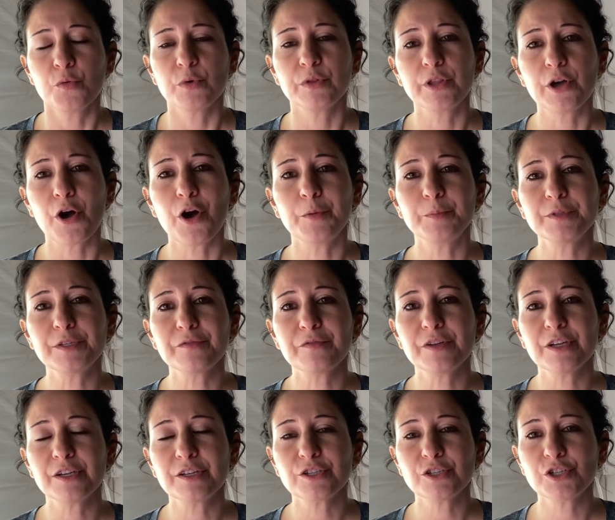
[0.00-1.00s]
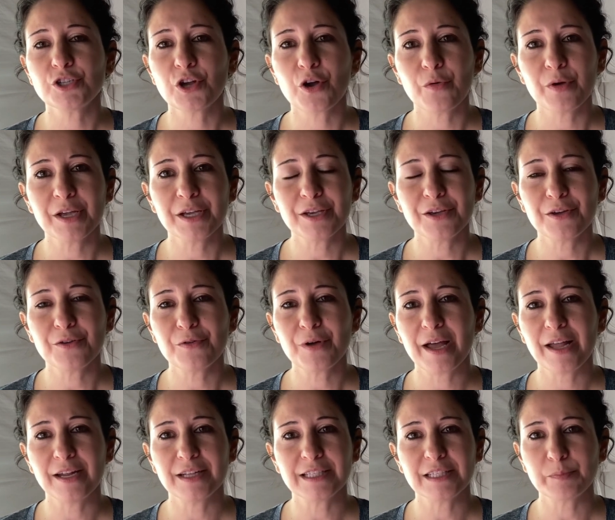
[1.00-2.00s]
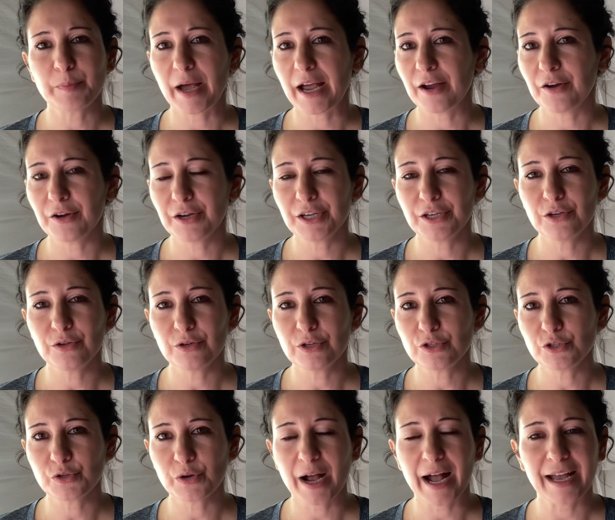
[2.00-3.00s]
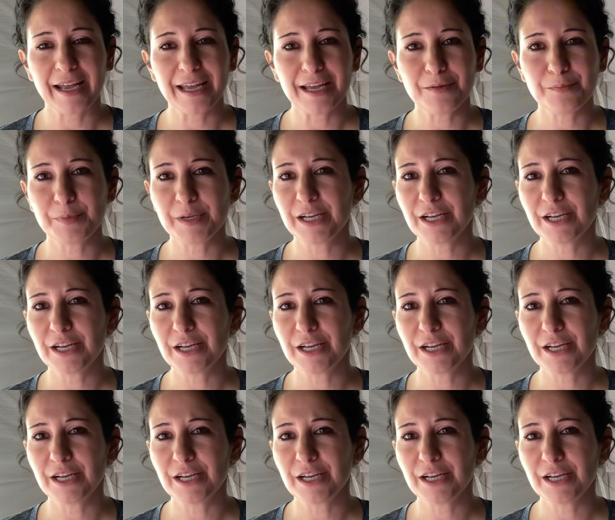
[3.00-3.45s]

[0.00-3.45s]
with the hopes of it showing you and inspiring you to try it,